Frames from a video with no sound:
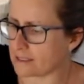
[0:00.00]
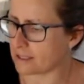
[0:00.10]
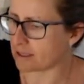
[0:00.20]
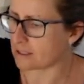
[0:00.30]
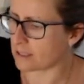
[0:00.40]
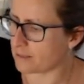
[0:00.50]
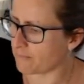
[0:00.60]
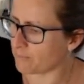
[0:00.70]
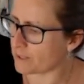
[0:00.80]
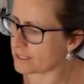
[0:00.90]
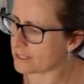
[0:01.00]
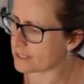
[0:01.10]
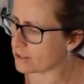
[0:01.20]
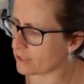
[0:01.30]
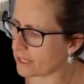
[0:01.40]
it sits
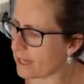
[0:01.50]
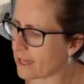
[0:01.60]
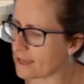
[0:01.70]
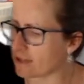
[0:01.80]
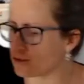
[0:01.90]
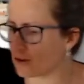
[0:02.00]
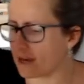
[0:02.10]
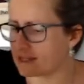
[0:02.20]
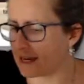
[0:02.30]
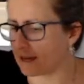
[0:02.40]
on the cake and dries out.